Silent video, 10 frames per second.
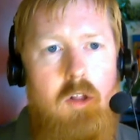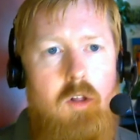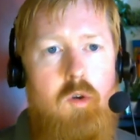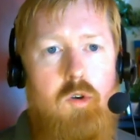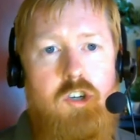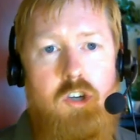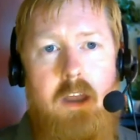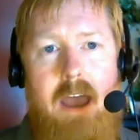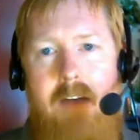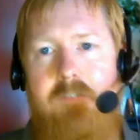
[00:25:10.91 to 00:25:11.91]
who should
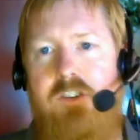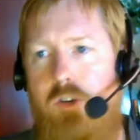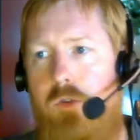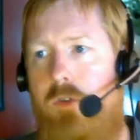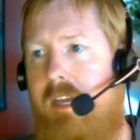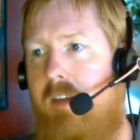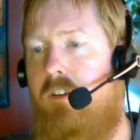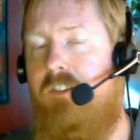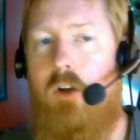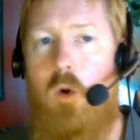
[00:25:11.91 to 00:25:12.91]
have shoe deals,
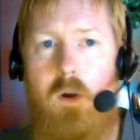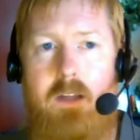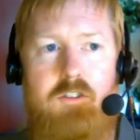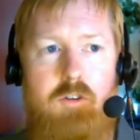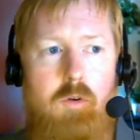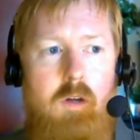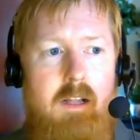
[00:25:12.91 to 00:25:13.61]
according to